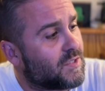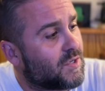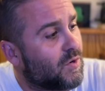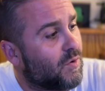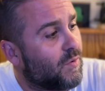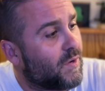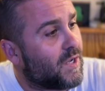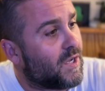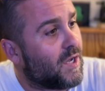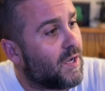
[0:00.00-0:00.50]

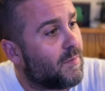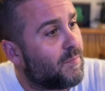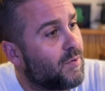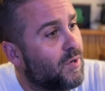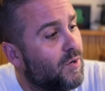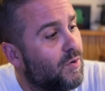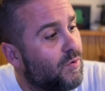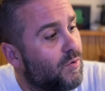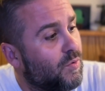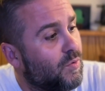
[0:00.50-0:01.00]
growing up
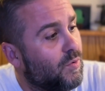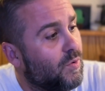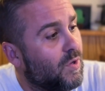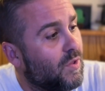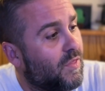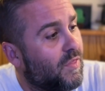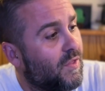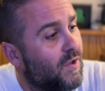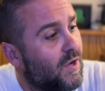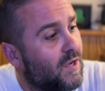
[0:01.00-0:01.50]
who
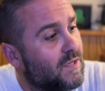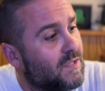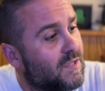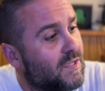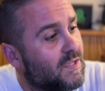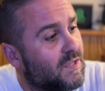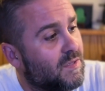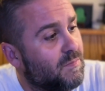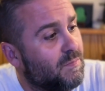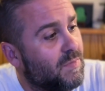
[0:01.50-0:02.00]
thought
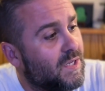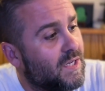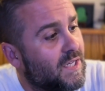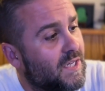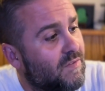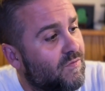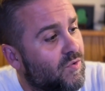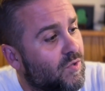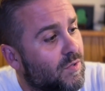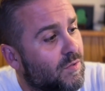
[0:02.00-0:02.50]
that the
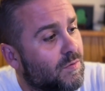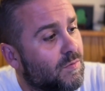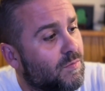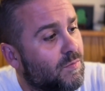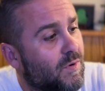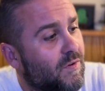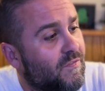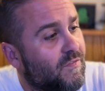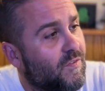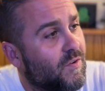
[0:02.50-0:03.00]
medieval
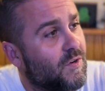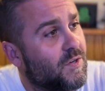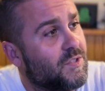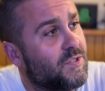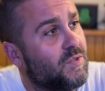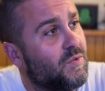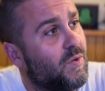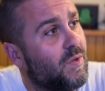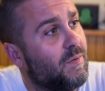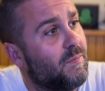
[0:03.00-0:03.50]

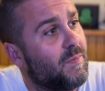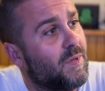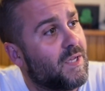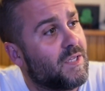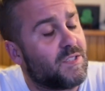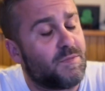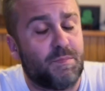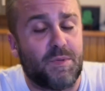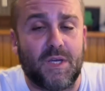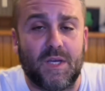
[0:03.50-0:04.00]
referred to him
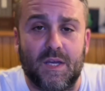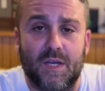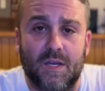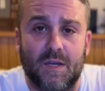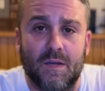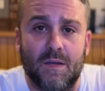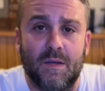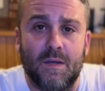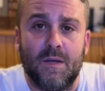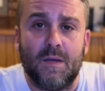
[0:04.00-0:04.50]
as
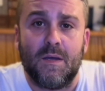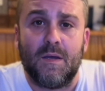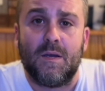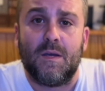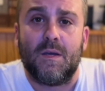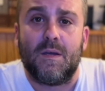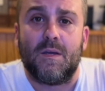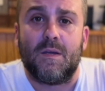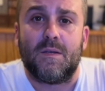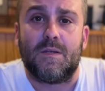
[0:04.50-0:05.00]
being
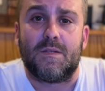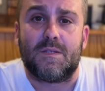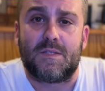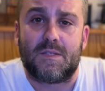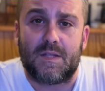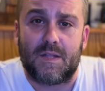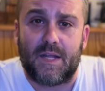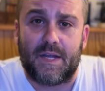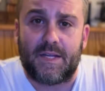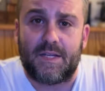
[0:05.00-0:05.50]

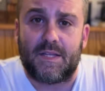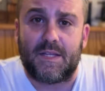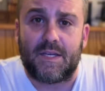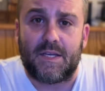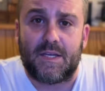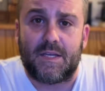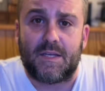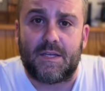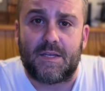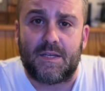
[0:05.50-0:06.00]

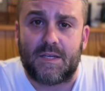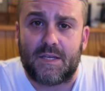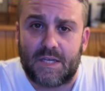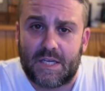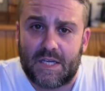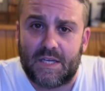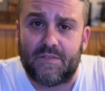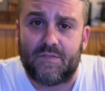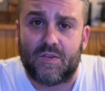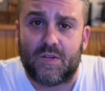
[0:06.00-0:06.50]
slightly
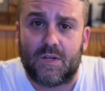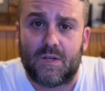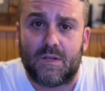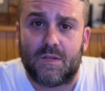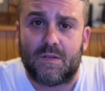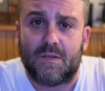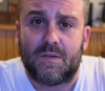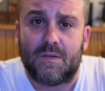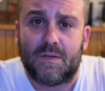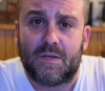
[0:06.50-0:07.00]

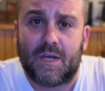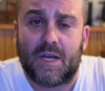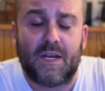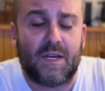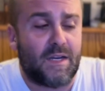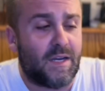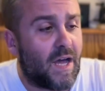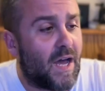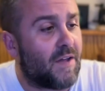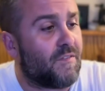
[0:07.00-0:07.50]
evil
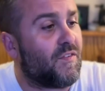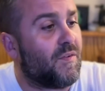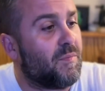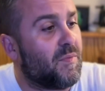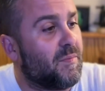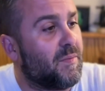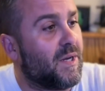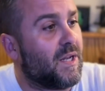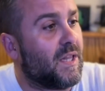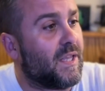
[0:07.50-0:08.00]
and not from
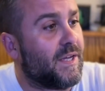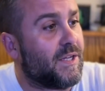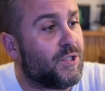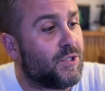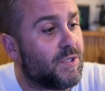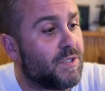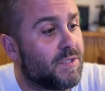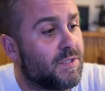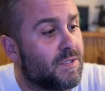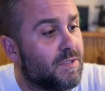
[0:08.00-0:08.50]
the Middle
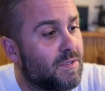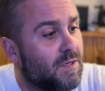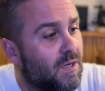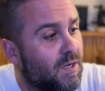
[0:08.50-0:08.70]
Ages.